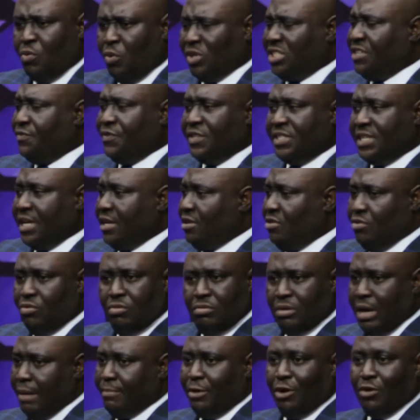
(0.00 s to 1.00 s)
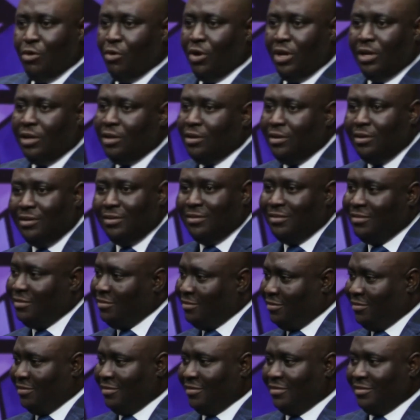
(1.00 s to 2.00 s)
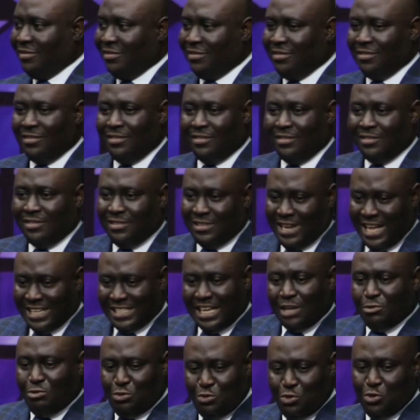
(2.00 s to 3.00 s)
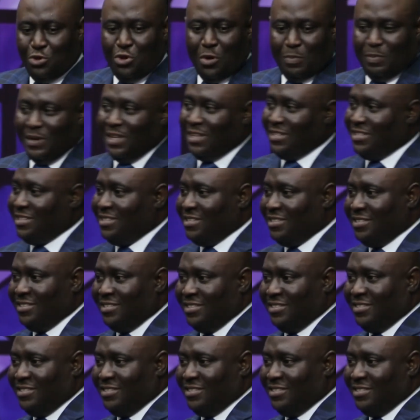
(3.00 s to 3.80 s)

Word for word: What if he said, no, I'm not going? That's how you knew your place.